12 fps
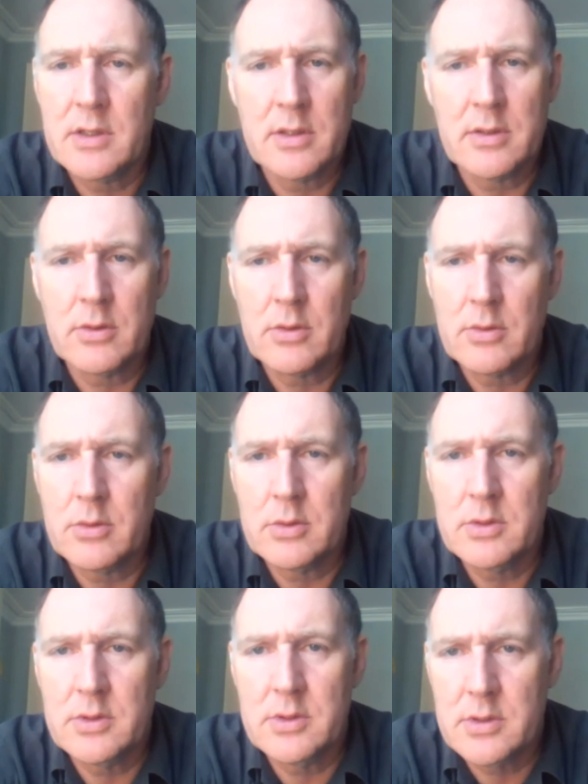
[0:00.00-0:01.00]
is directed
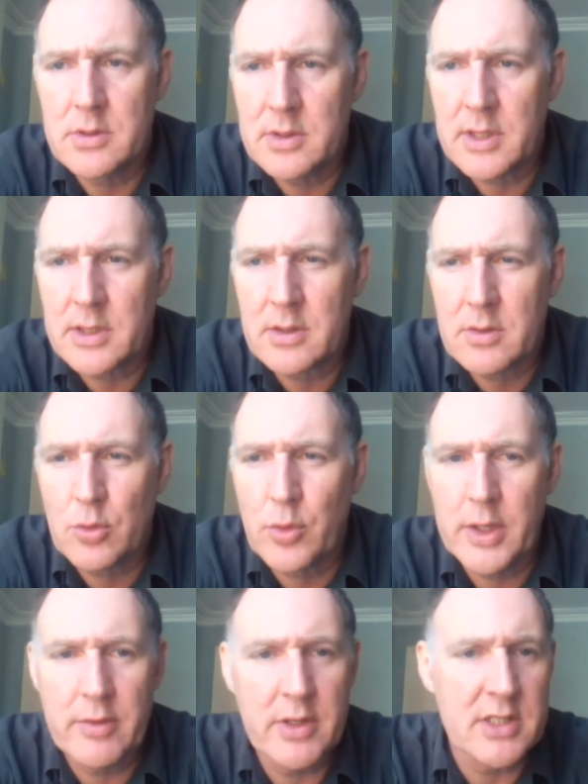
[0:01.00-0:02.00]
to, I'm sorry.
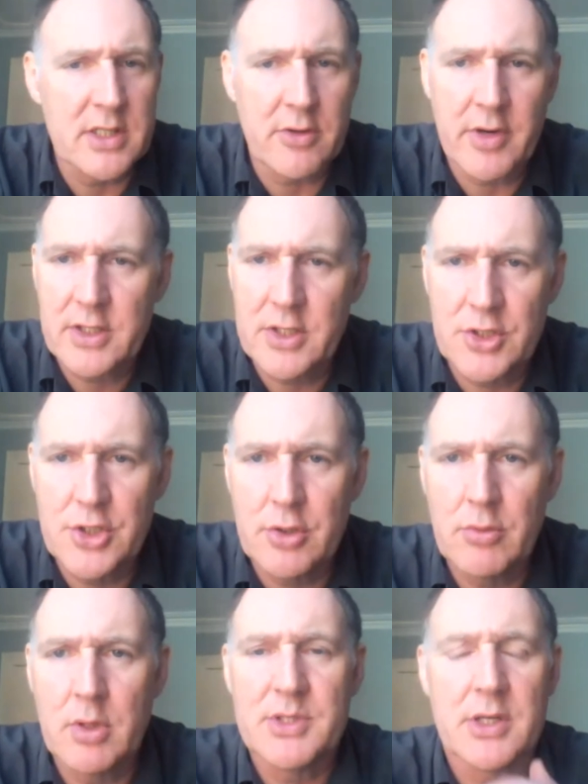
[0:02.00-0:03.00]

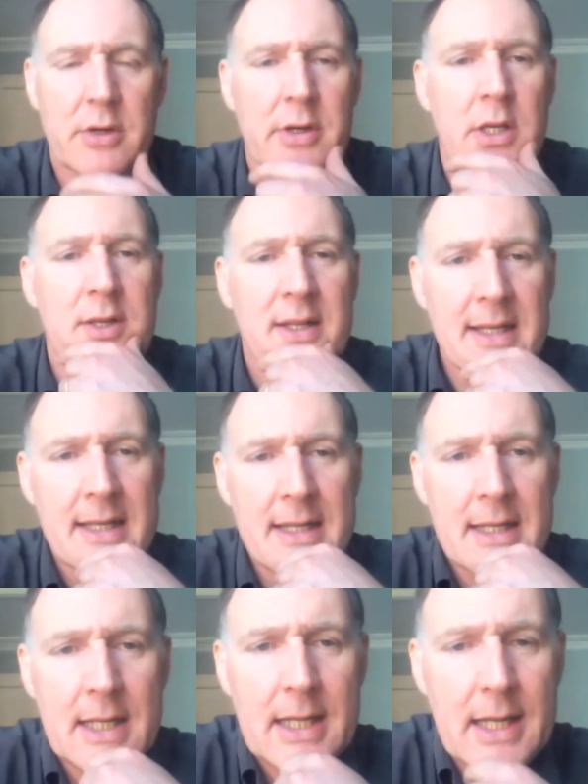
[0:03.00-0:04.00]
And
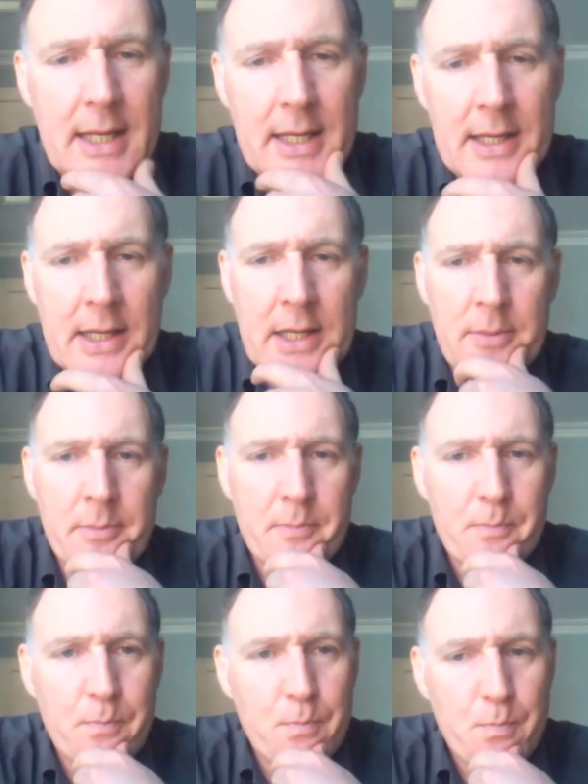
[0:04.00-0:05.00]
so I think that
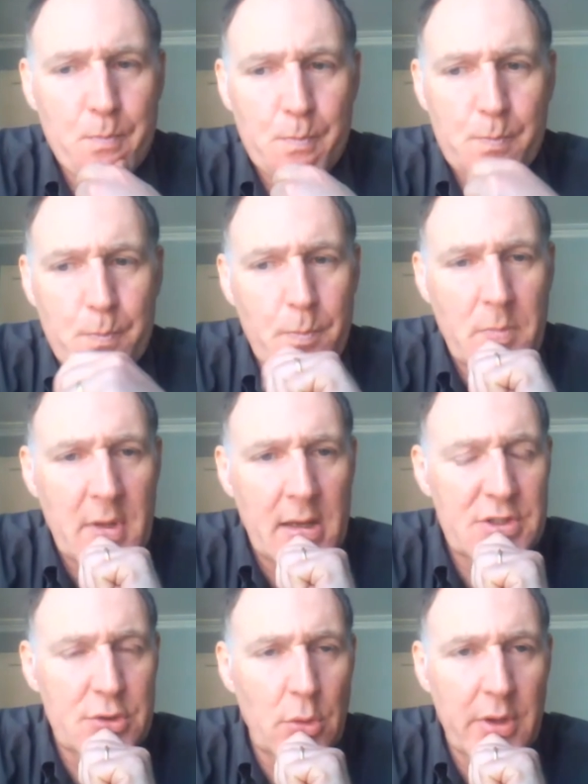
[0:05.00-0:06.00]
brings me mainly
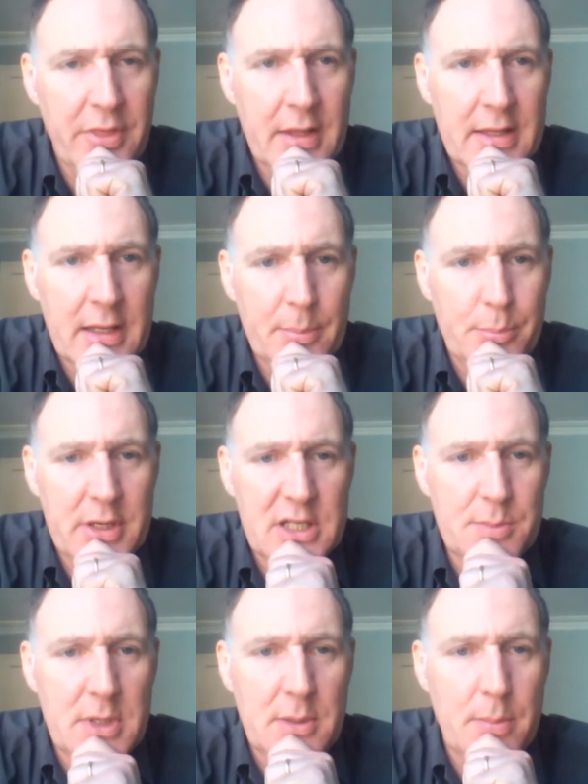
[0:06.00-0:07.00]
to, I
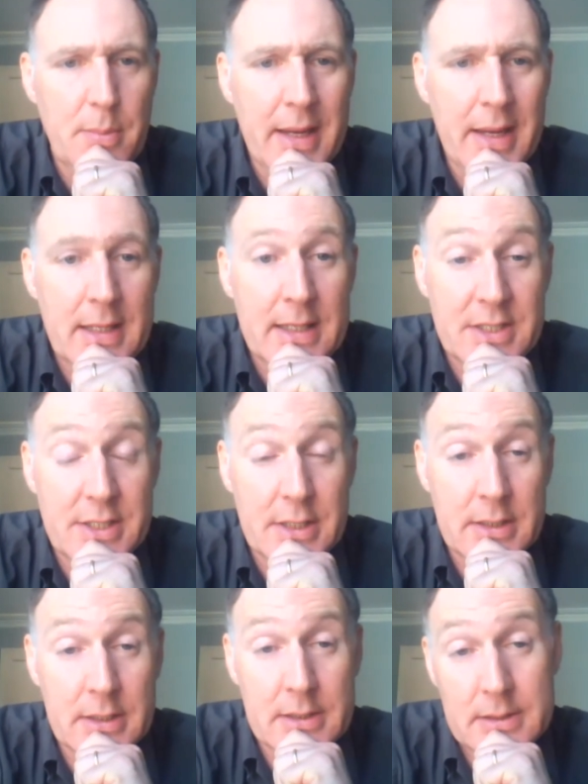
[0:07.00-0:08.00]
suppose, the issues around the
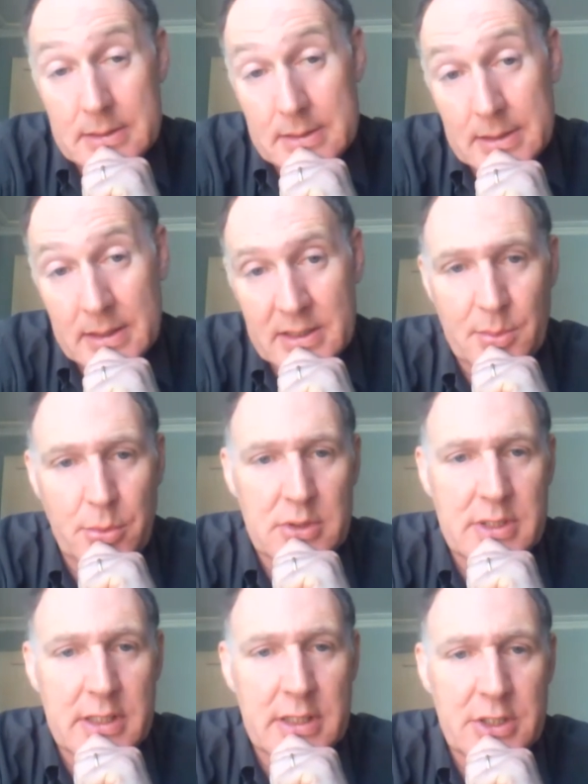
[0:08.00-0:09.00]
program. As I
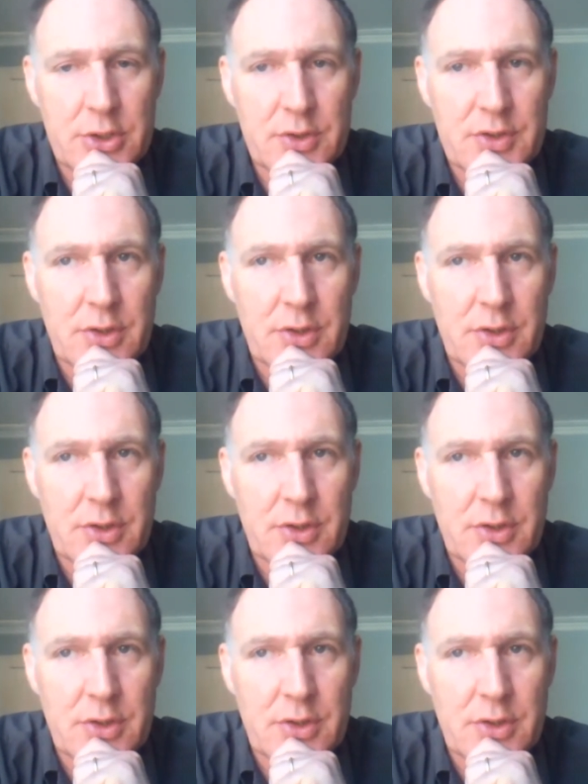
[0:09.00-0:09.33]
said to you,